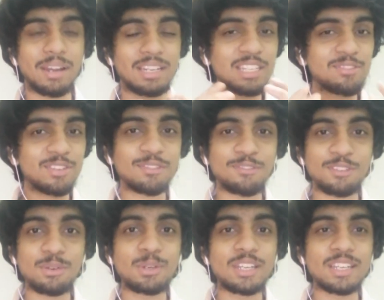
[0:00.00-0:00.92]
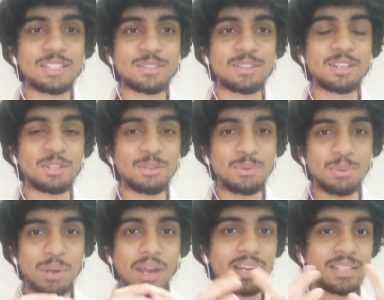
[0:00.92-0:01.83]
at least for a few days so that you
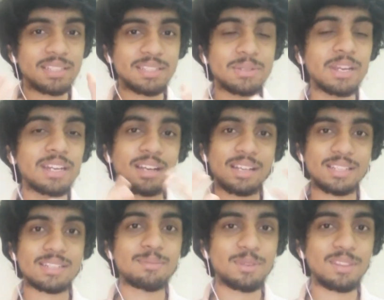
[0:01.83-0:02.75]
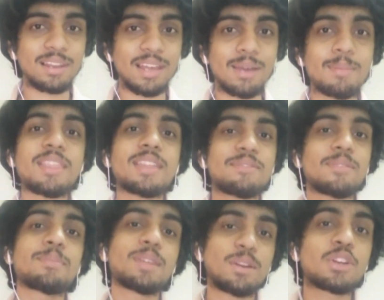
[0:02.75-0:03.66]
accust- you get accustomed to the lab and then
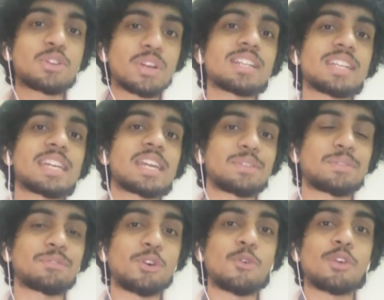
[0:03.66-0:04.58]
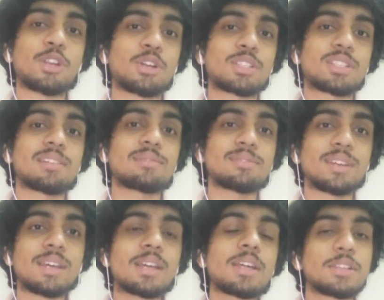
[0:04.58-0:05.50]
from then on you can take it forward
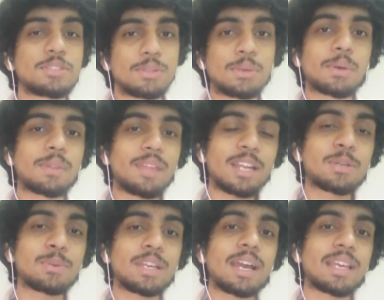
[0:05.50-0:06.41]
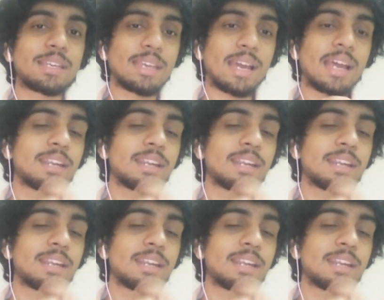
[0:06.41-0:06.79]
yourself so that way I,